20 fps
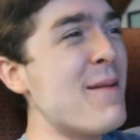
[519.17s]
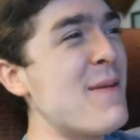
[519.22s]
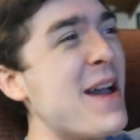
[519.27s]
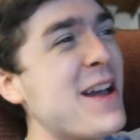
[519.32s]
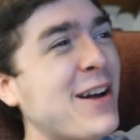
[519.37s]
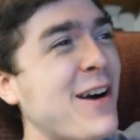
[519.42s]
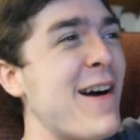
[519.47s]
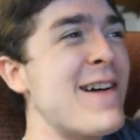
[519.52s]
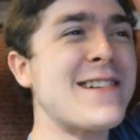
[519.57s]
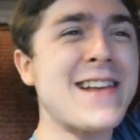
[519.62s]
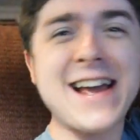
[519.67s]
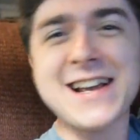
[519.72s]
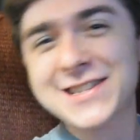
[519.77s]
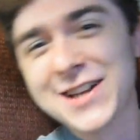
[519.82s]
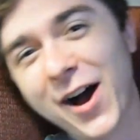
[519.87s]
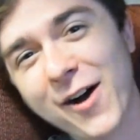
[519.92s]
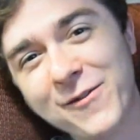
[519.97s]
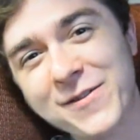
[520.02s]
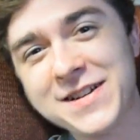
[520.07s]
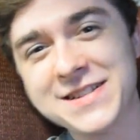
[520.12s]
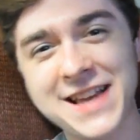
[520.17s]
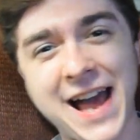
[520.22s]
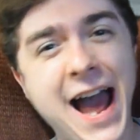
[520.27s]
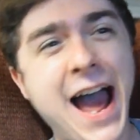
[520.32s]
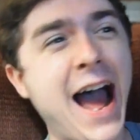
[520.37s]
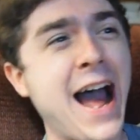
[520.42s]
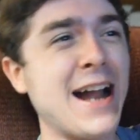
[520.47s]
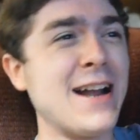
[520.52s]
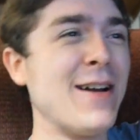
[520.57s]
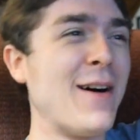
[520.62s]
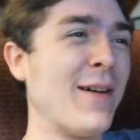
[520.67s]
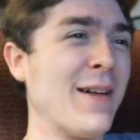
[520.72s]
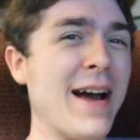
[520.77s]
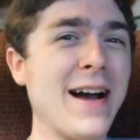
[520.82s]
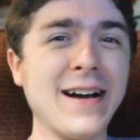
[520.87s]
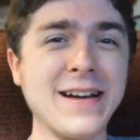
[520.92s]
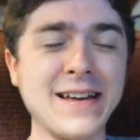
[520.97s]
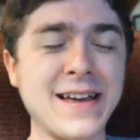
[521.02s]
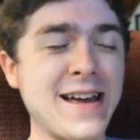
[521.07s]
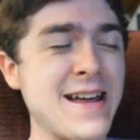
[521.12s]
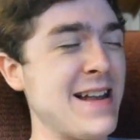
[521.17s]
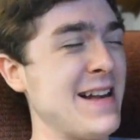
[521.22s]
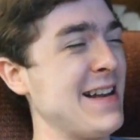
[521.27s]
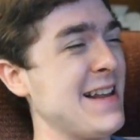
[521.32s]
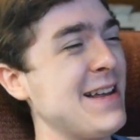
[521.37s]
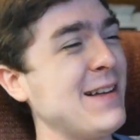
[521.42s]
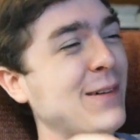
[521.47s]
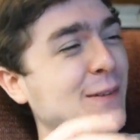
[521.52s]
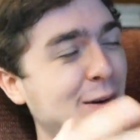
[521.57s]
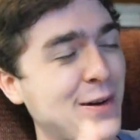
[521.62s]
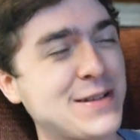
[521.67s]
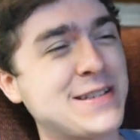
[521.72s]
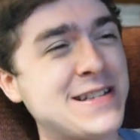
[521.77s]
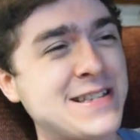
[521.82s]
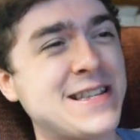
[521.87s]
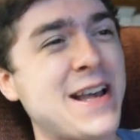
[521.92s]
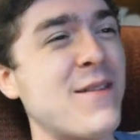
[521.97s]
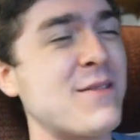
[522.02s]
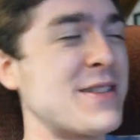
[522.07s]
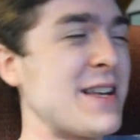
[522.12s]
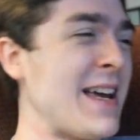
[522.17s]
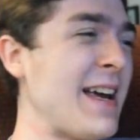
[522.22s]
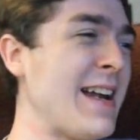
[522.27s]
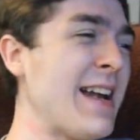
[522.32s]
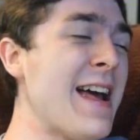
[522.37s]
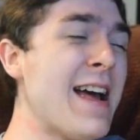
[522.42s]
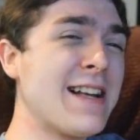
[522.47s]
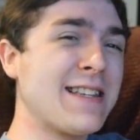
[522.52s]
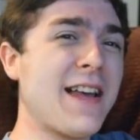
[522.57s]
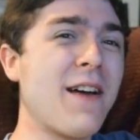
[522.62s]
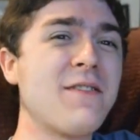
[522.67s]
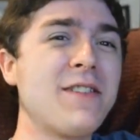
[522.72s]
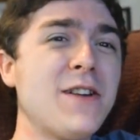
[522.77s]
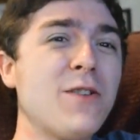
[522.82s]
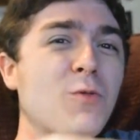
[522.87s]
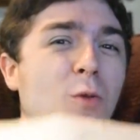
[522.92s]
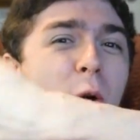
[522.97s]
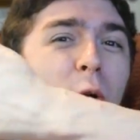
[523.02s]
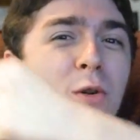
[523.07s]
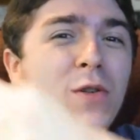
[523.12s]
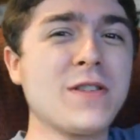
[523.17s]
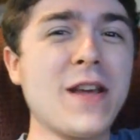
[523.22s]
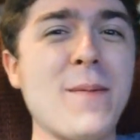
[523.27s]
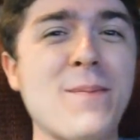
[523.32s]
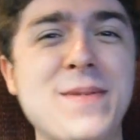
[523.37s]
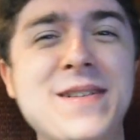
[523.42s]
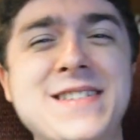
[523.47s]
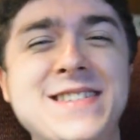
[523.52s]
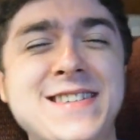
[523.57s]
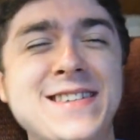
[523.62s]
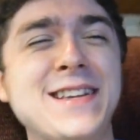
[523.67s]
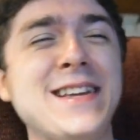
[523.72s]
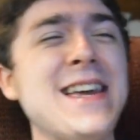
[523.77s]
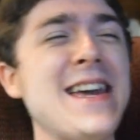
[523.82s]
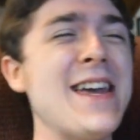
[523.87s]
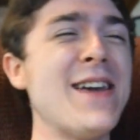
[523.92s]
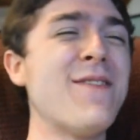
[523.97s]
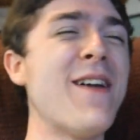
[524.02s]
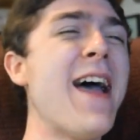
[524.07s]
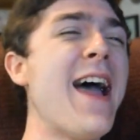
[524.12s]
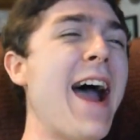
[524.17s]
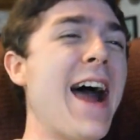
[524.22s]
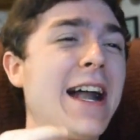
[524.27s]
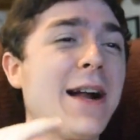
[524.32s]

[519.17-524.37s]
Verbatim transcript: Piccolo takes off his hat and all that, like, and he looks at 17, 17 rolls up his sleeve,